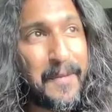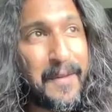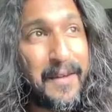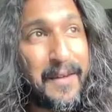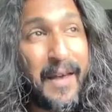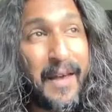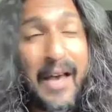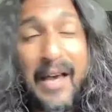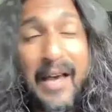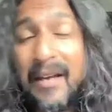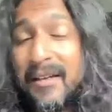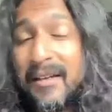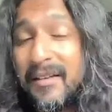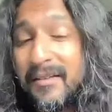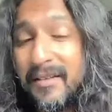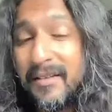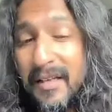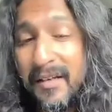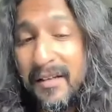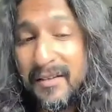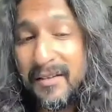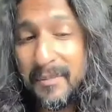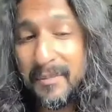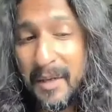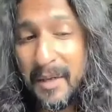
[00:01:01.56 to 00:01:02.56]
it is
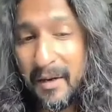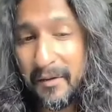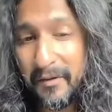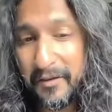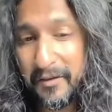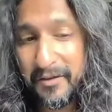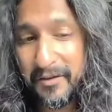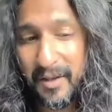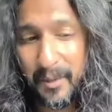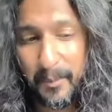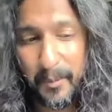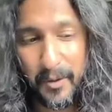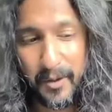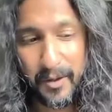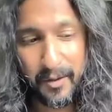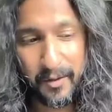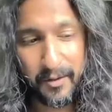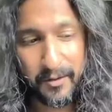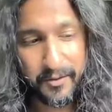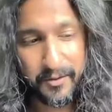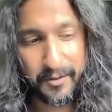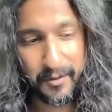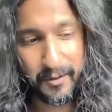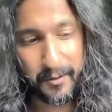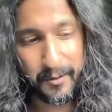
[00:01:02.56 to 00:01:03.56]
the middle of the summer
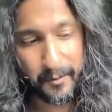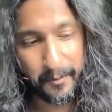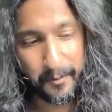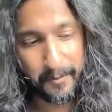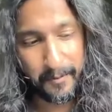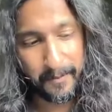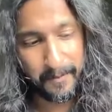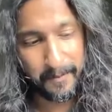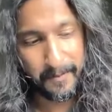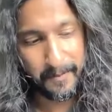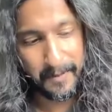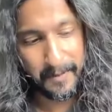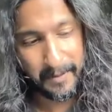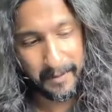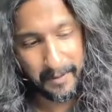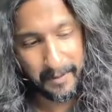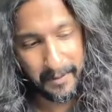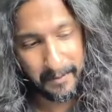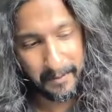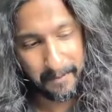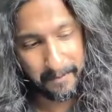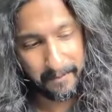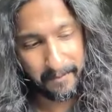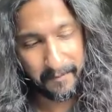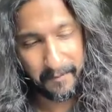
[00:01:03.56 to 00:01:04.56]
here, so
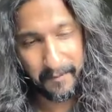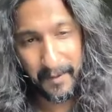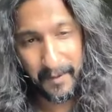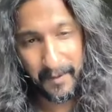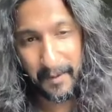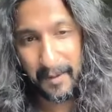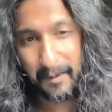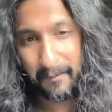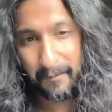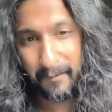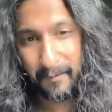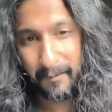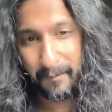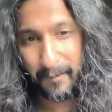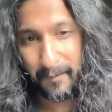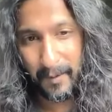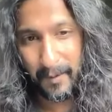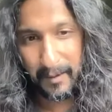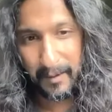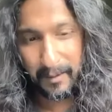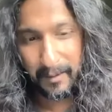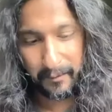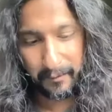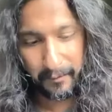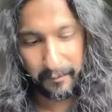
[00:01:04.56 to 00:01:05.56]
very,
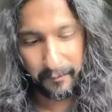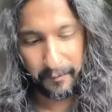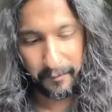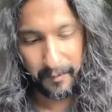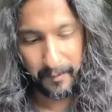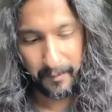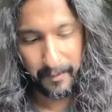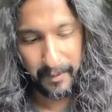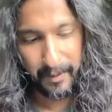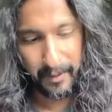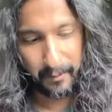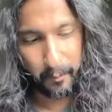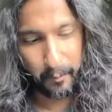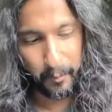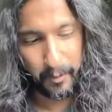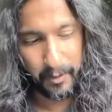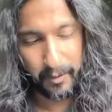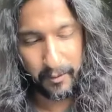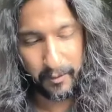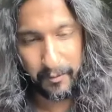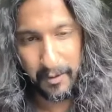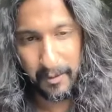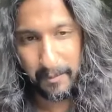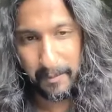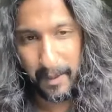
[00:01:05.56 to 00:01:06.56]
very different from that
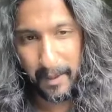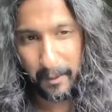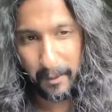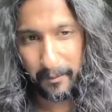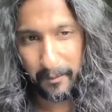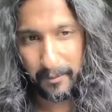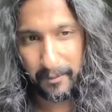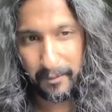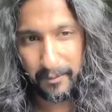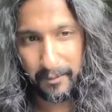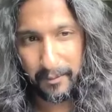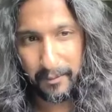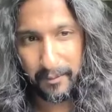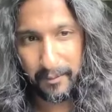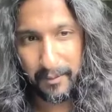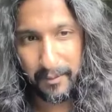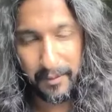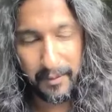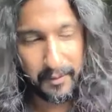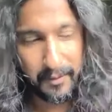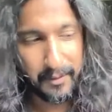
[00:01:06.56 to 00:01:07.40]
wintry mountain